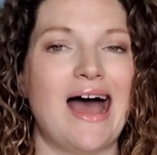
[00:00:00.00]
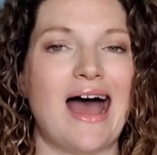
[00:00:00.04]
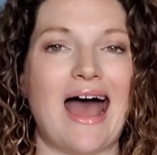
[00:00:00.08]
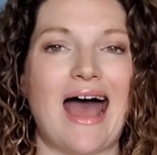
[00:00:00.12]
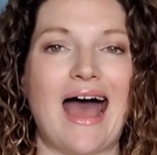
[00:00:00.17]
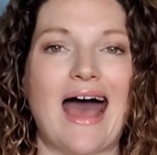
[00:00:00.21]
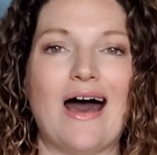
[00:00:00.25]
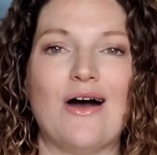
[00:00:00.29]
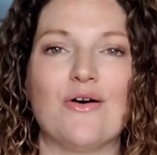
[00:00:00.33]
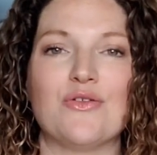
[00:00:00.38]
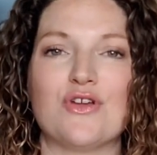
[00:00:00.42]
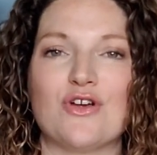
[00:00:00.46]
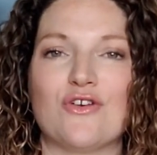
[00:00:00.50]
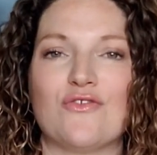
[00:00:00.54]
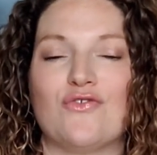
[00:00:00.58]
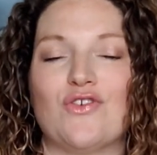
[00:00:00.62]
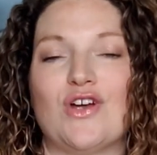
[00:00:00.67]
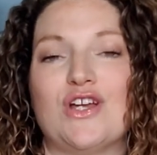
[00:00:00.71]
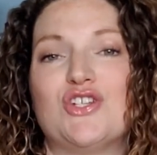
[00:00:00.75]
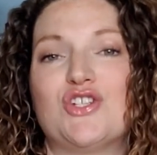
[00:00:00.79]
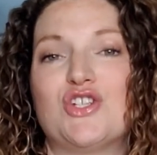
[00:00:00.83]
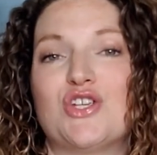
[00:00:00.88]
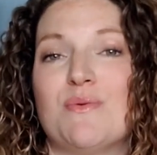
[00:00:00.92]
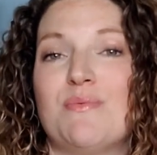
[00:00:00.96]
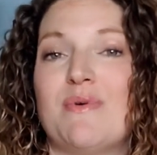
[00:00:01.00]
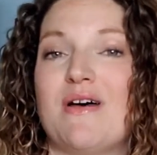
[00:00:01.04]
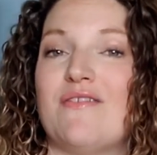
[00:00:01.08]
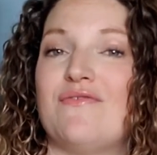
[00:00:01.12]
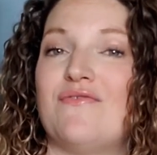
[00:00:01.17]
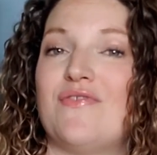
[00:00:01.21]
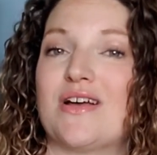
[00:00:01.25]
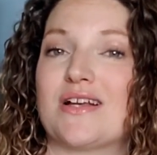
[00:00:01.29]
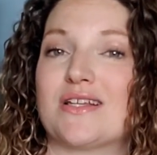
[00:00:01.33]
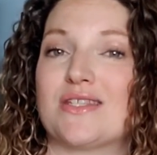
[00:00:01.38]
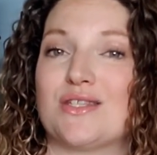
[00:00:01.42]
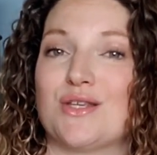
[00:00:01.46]
how their friendship
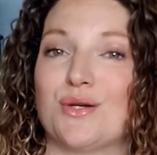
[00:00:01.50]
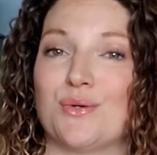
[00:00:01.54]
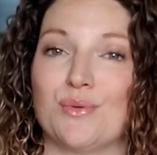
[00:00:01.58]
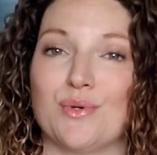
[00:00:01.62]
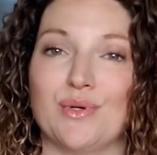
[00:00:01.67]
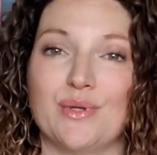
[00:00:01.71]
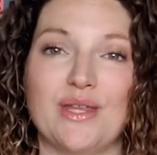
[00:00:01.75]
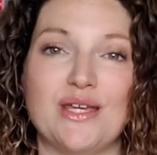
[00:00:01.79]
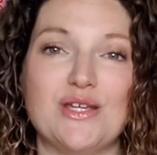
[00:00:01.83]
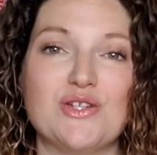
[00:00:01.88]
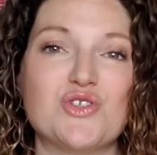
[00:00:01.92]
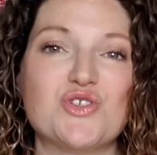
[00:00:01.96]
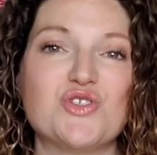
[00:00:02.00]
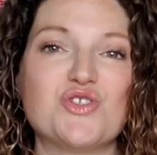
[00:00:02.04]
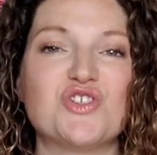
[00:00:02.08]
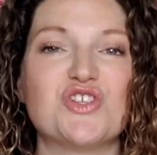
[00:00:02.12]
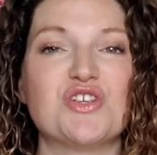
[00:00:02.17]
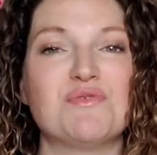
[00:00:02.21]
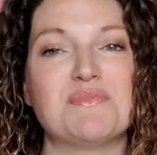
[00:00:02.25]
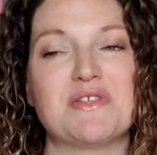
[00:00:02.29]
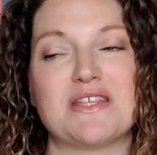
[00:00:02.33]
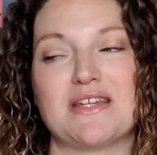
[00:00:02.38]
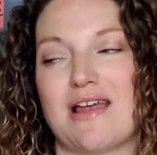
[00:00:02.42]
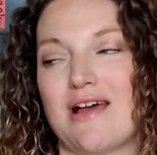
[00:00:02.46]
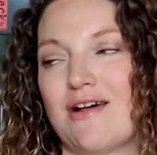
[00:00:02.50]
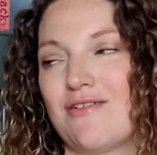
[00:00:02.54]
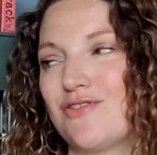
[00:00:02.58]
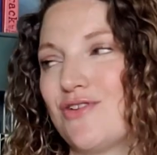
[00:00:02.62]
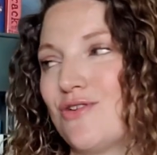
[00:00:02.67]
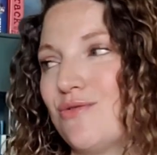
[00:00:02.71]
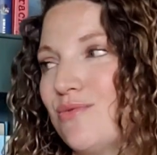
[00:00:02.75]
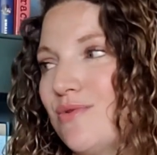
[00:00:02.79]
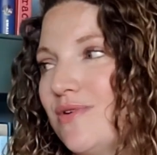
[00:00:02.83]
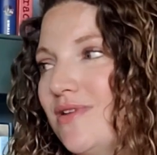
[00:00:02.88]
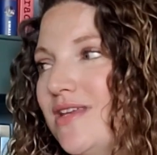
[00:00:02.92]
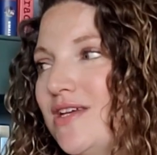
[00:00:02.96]
affects their relationships and how
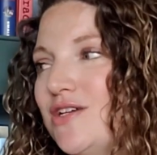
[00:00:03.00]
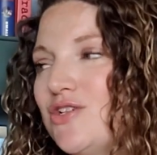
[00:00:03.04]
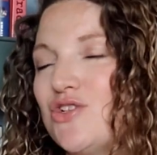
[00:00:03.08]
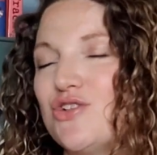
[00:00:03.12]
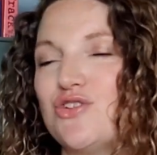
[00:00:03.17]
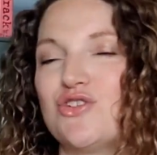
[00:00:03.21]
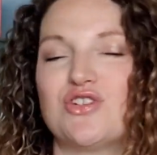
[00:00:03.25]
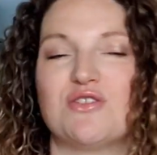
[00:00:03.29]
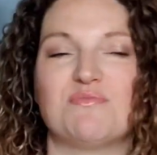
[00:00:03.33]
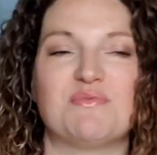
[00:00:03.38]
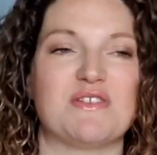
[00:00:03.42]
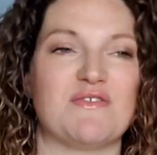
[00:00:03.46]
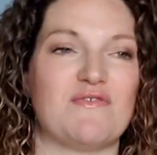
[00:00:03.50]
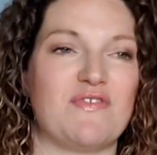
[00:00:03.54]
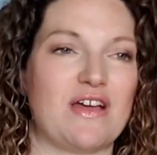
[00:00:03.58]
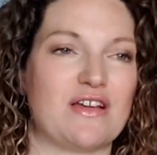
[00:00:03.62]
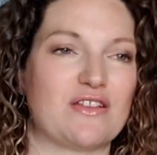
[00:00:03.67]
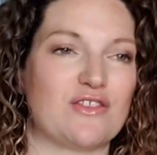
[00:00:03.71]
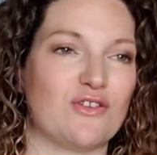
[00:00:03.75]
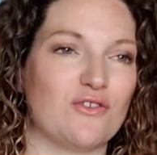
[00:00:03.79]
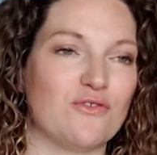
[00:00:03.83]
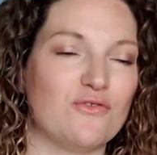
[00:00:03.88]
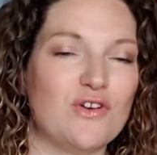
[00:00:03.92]
their relationships affect their